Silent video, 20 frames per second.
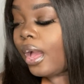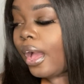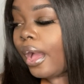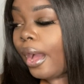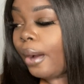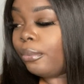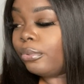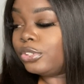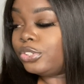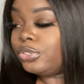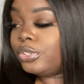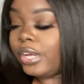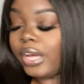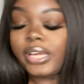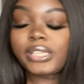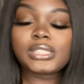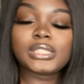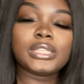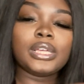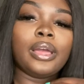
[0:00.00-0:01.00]
I want you
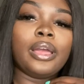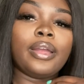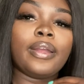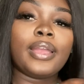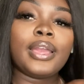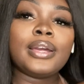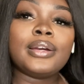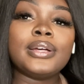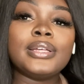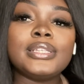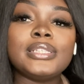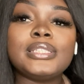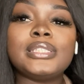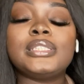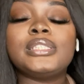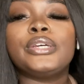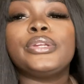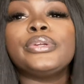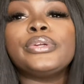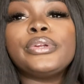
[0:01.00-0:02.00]
guys to
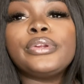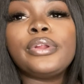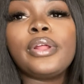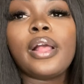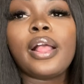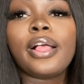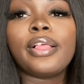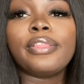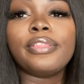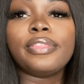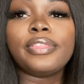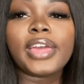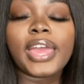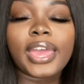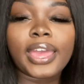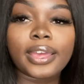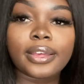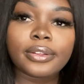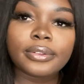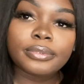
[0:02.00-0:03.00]
consider
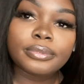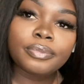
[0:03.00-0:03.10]
that.